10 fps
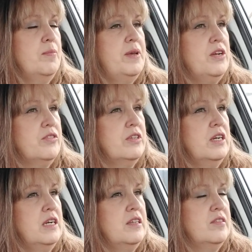Peterson
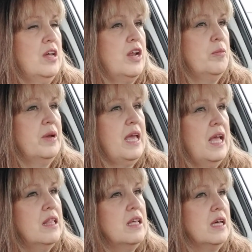and his daughter
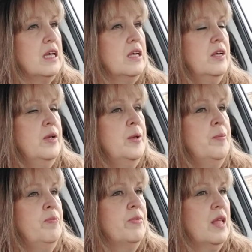Mikhaila
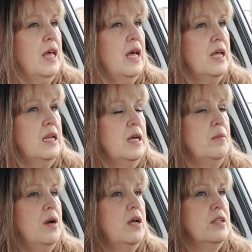and
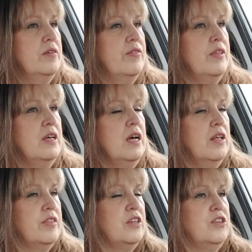um, all of the
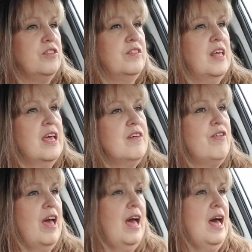health issues they've
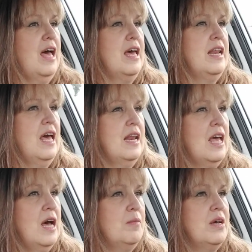had and
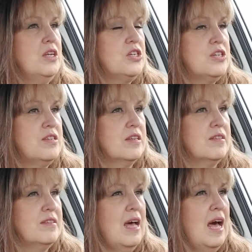how much
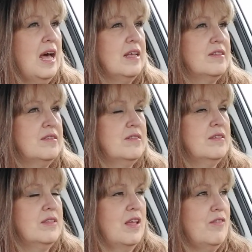success
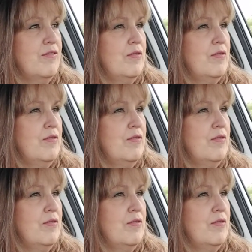they've